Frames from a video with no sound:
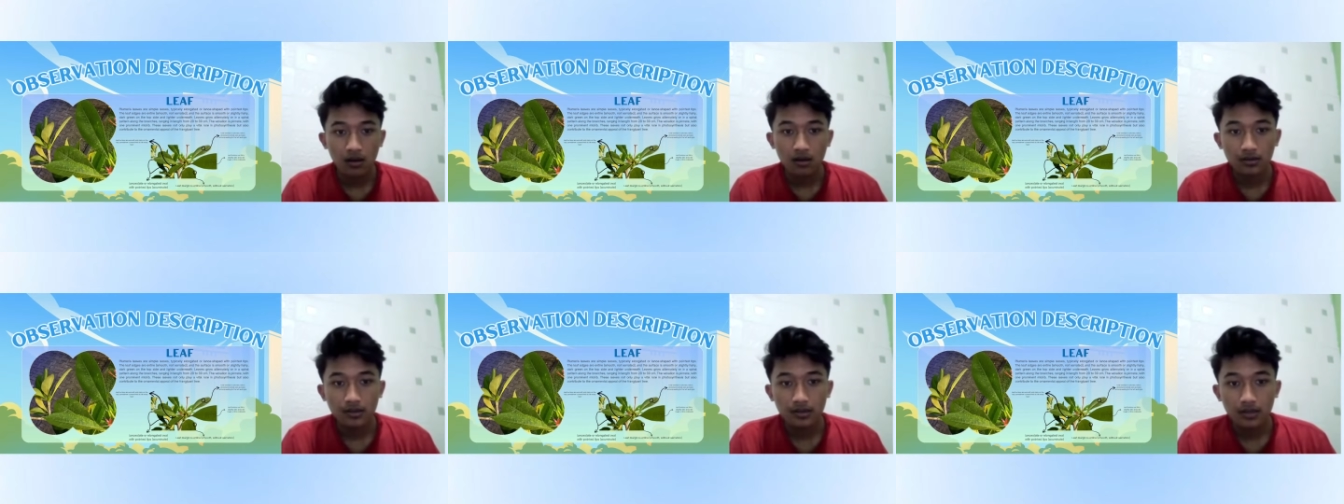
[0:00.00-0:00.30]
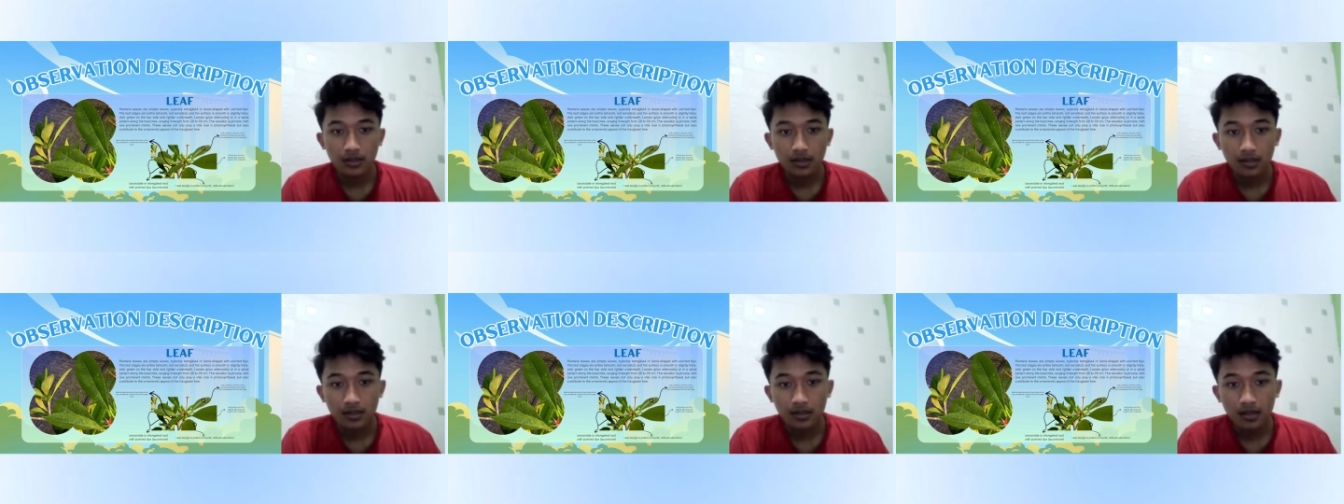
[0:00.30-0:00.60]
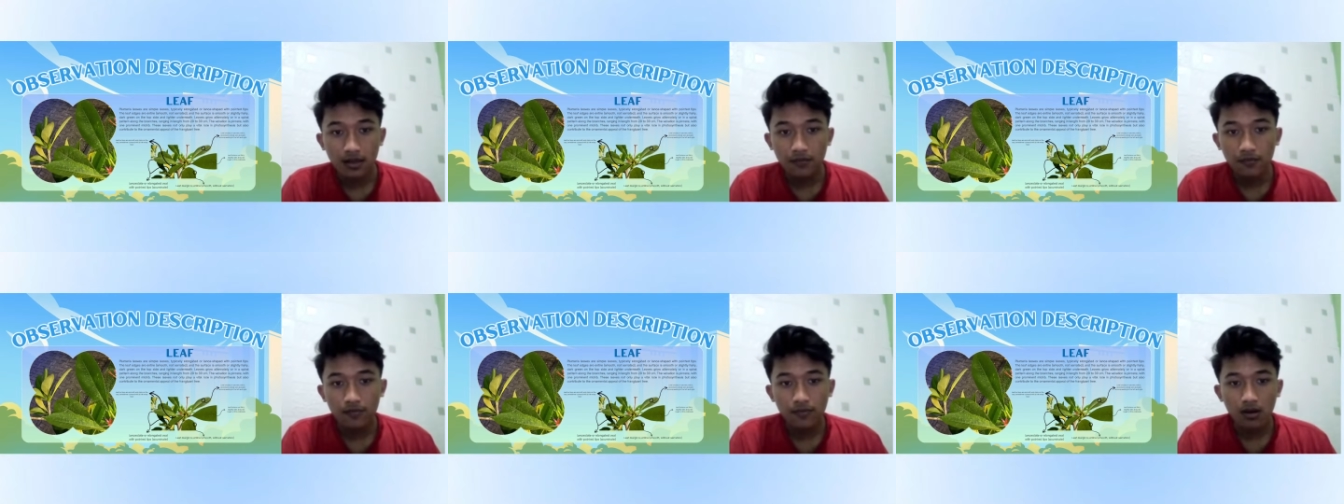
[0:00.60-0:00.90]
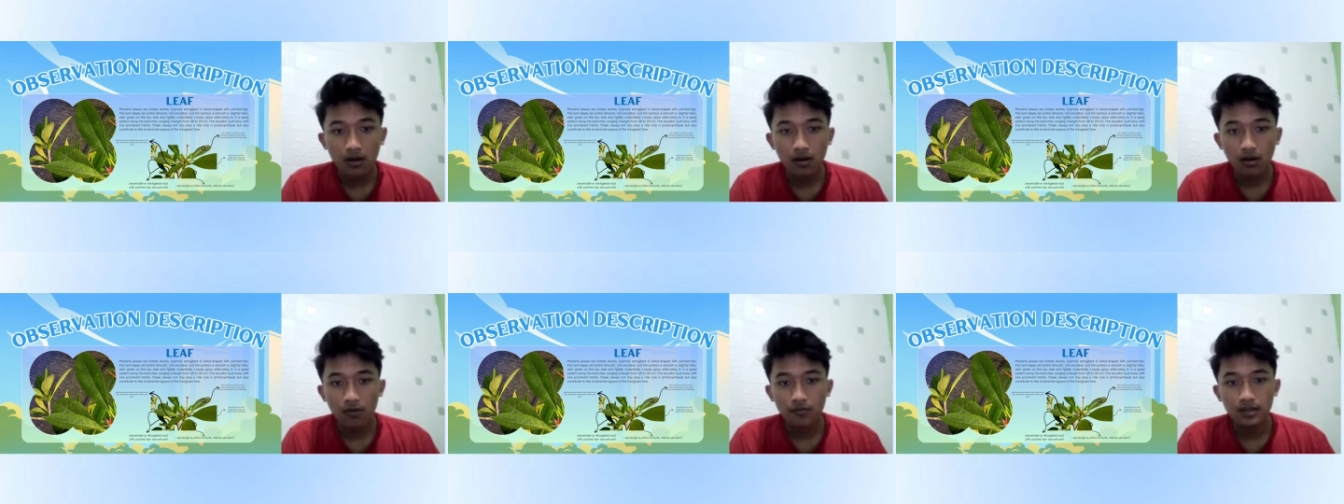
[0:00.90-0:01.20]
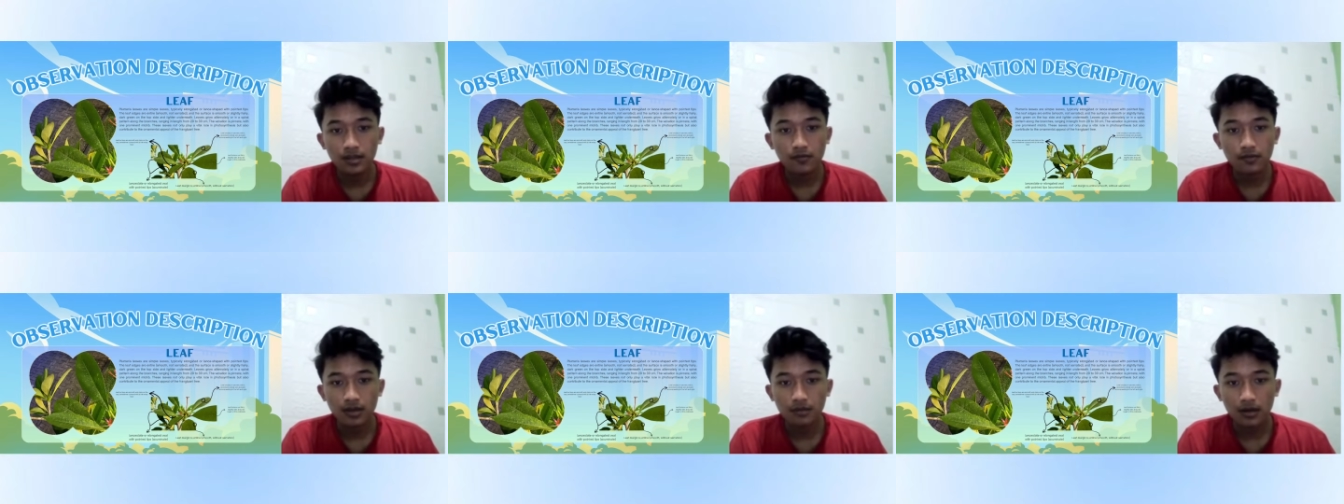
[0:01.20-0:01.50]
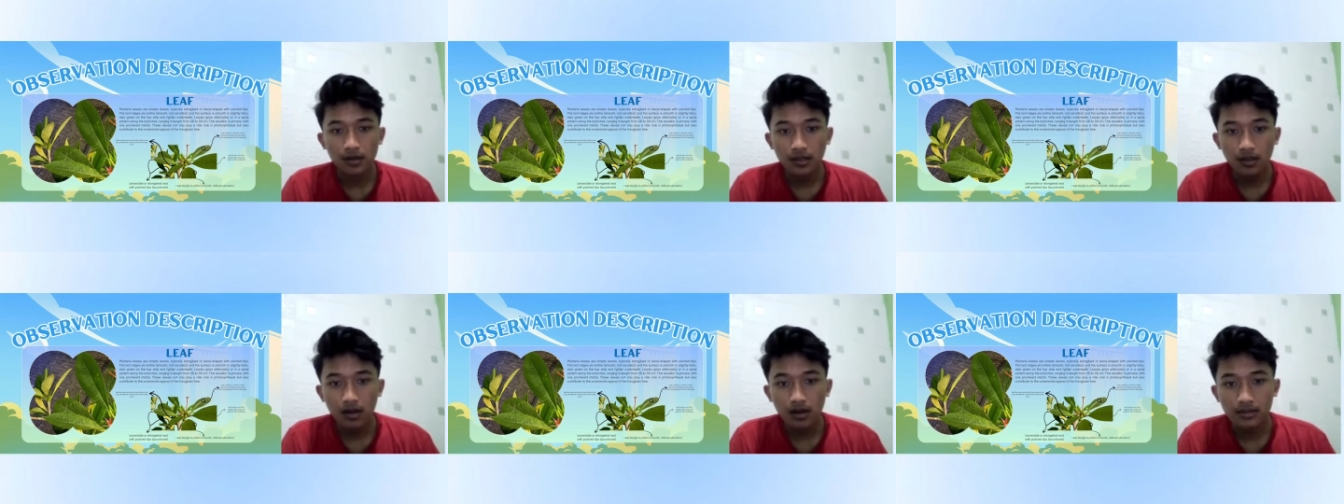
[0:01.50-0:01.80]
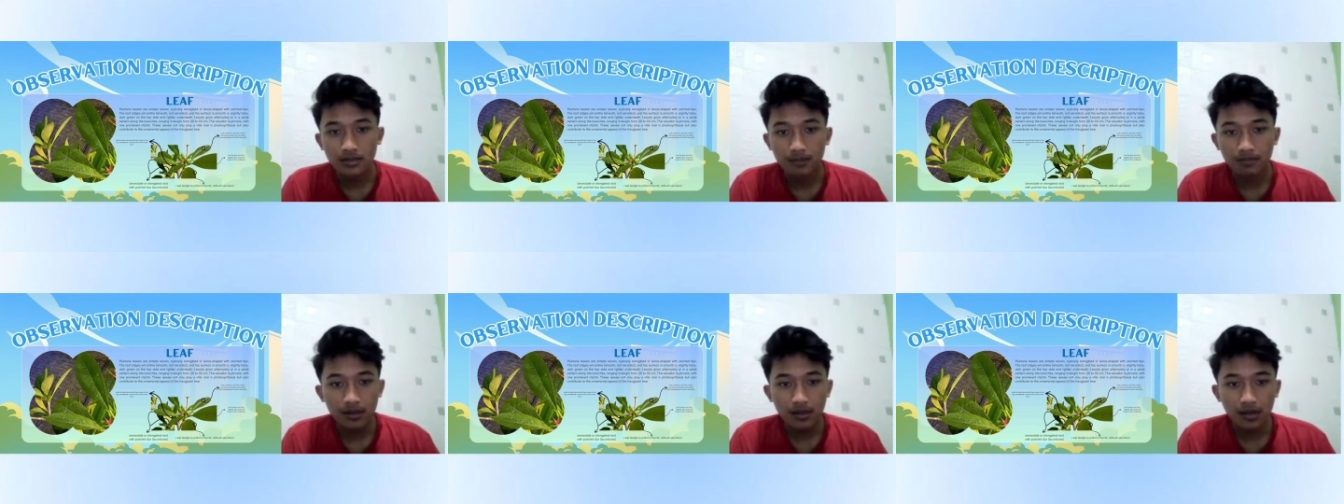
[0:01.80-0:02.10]
The leaves of the Frangipani
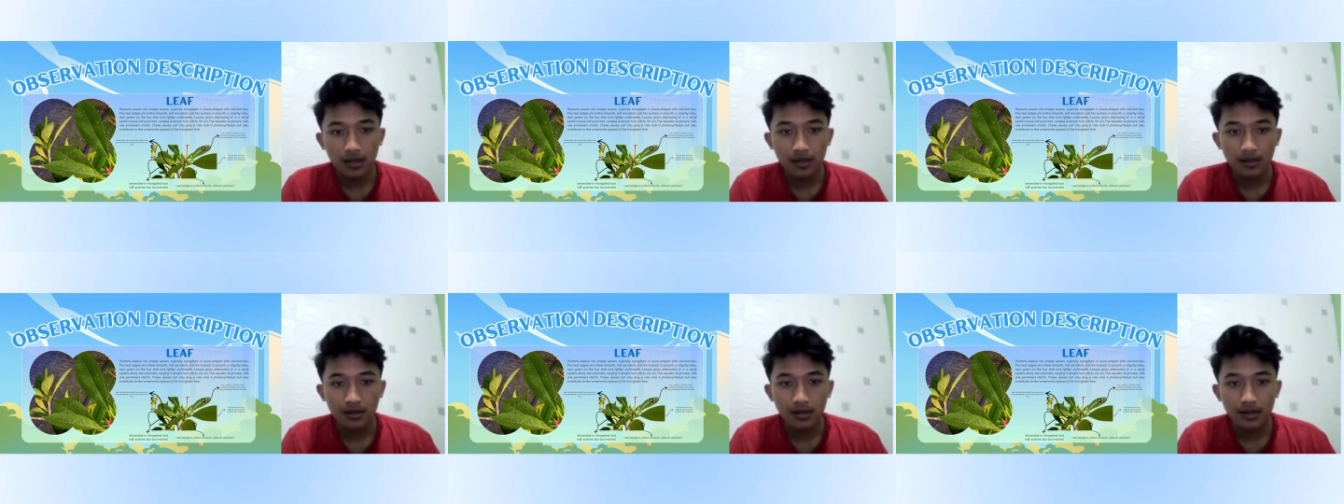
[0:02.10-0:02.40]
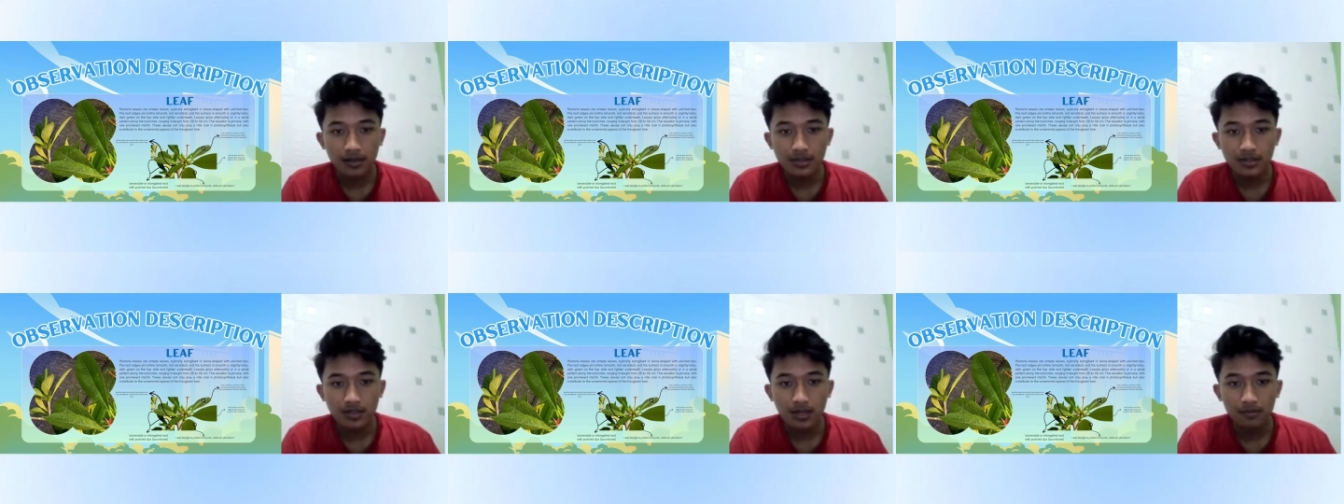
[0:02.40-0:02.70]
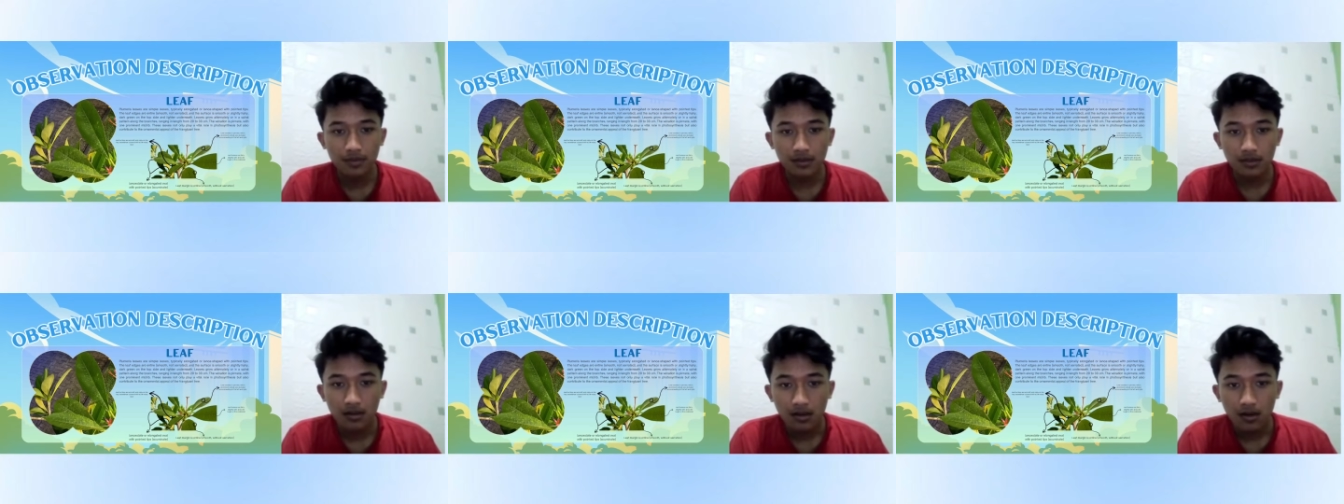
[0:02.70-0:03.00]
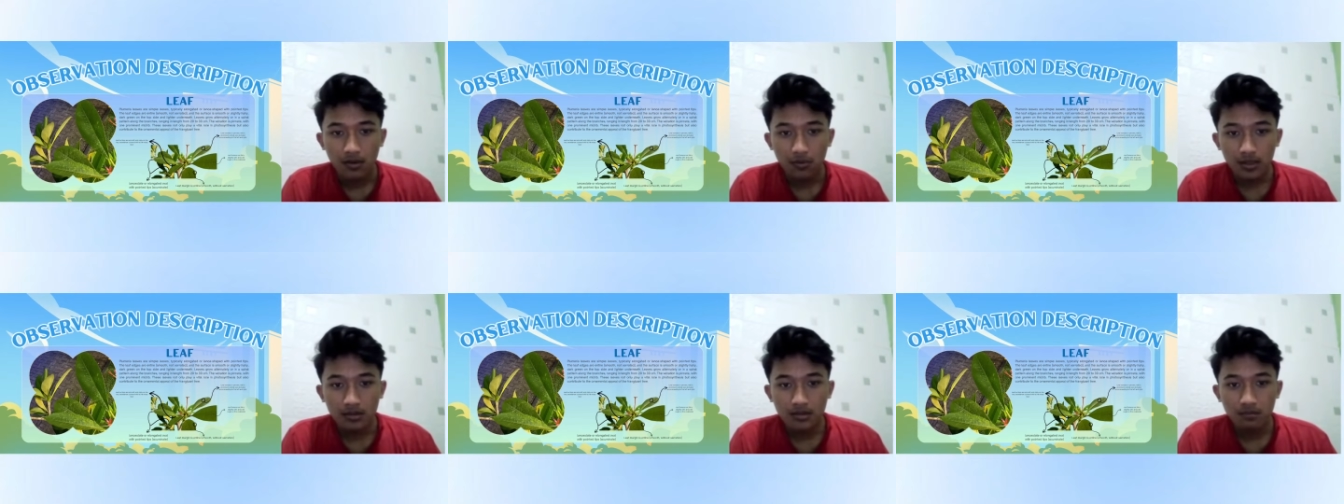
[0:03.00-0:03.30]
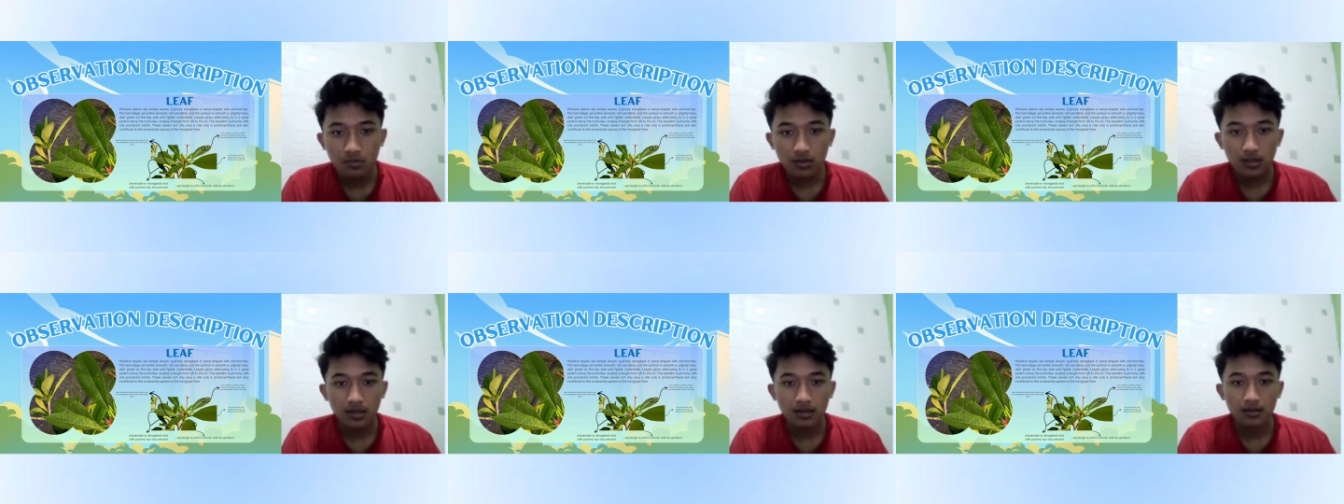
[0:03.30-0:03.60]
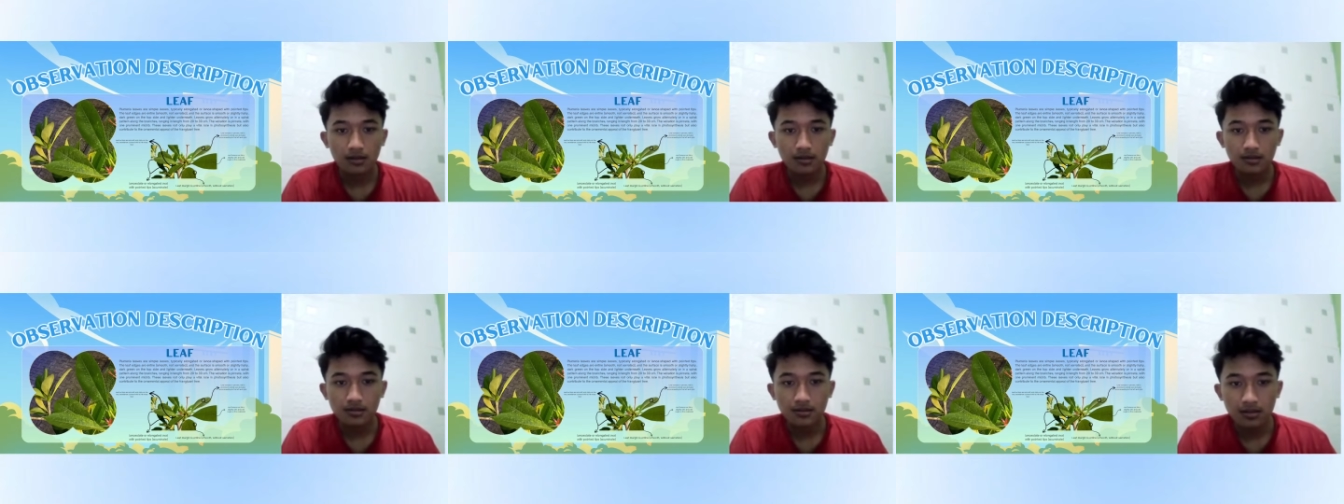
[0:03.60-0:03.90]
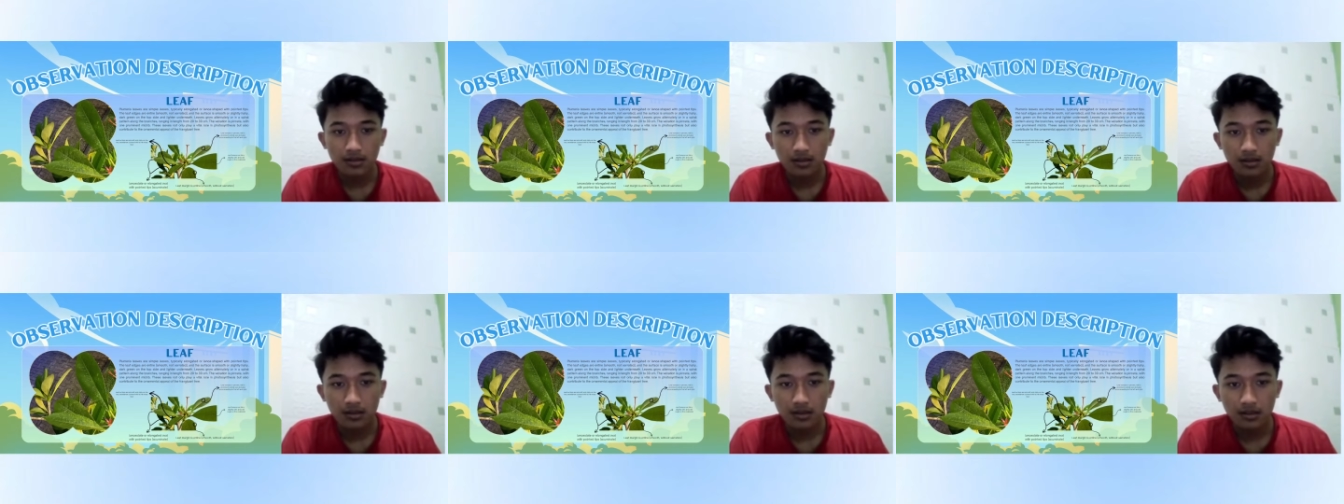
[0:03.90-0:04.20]
are simple and lens-shaped with smooth
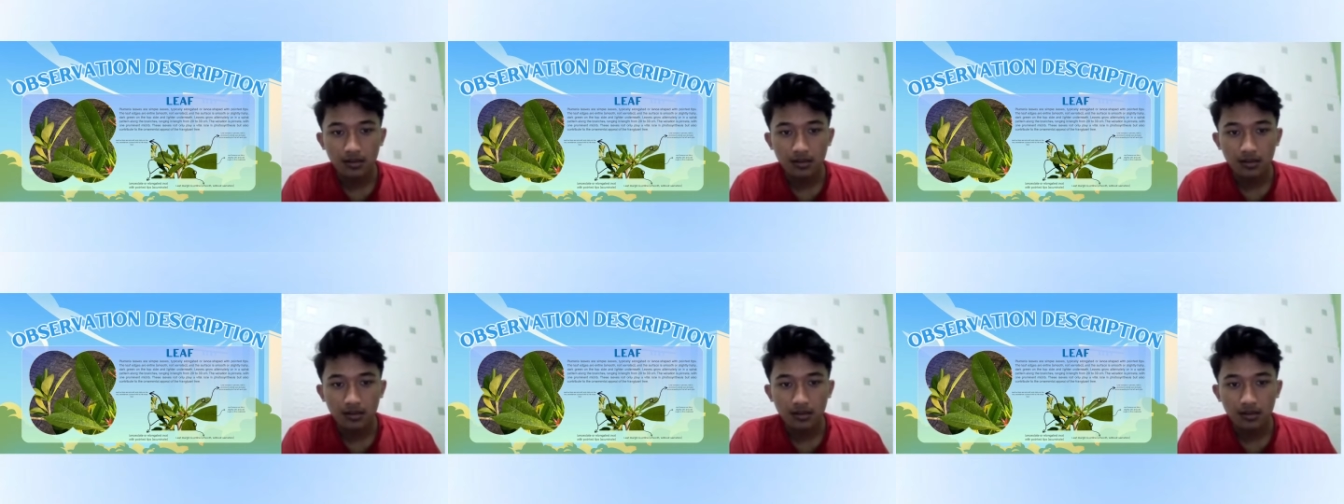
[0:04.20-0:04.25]
edges.